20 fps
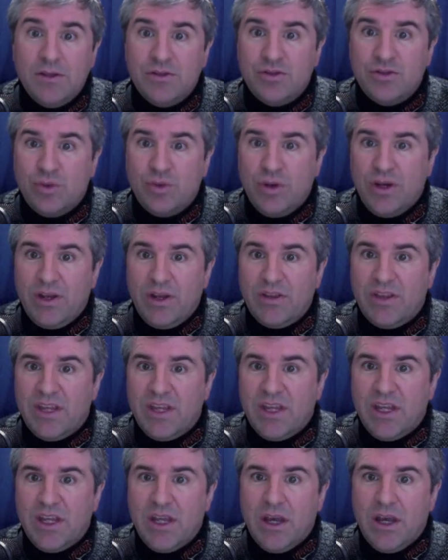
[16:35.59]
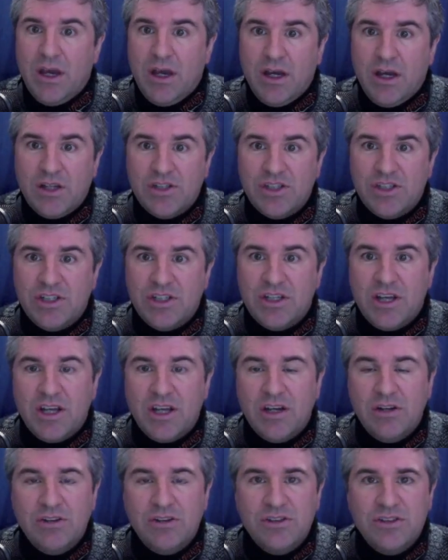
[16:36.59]
joining the Hanshin
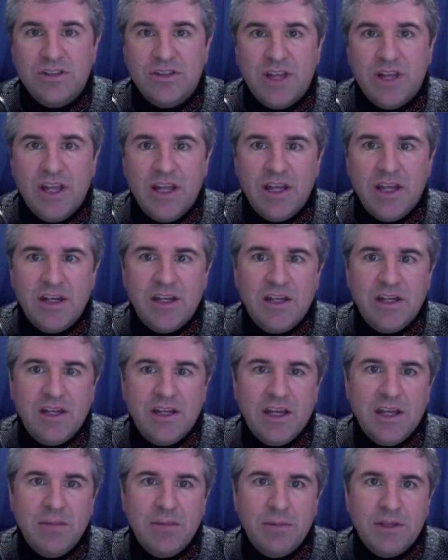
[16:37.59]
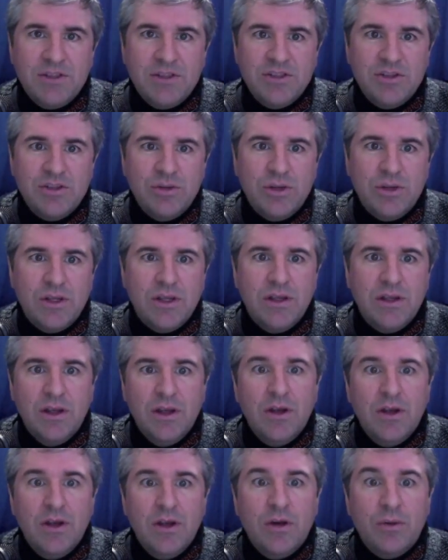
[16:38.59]
Tigers and Hideki Matsui
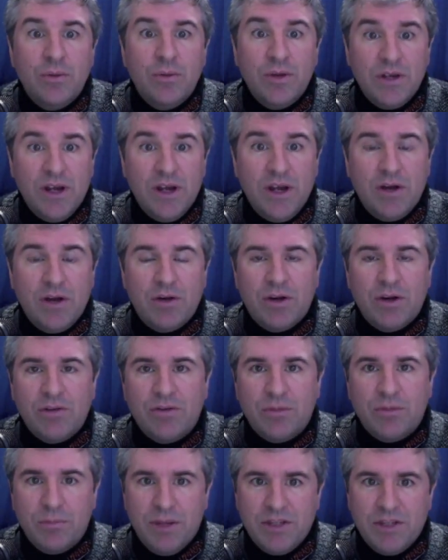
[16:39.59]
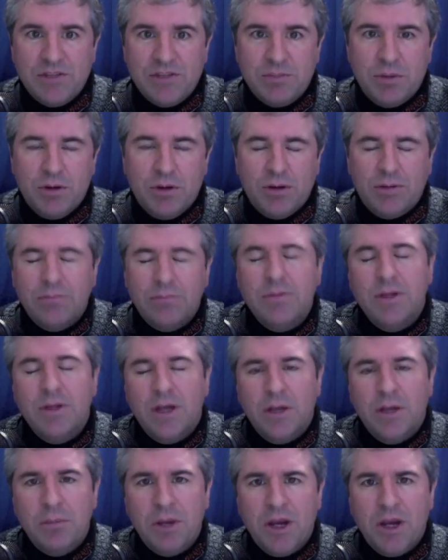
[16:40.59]
retiring from baseball,
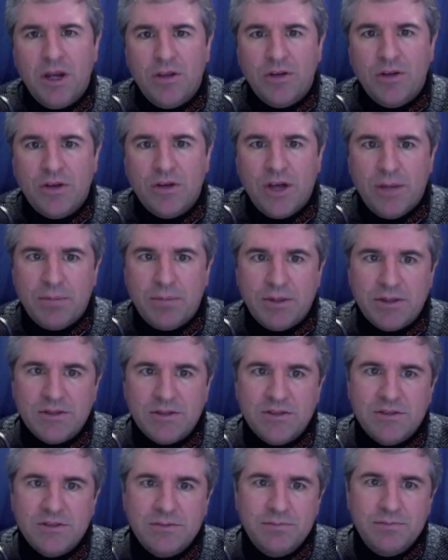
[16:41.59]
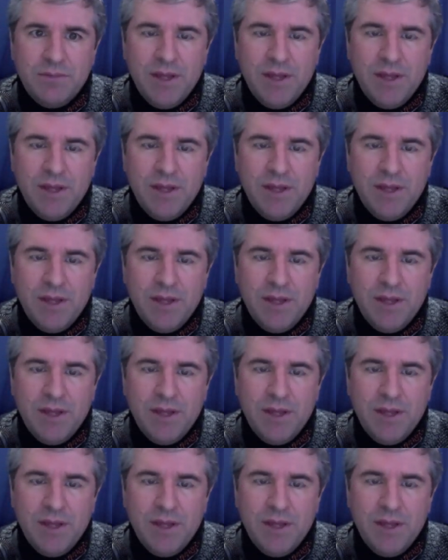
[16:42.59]
among other topics.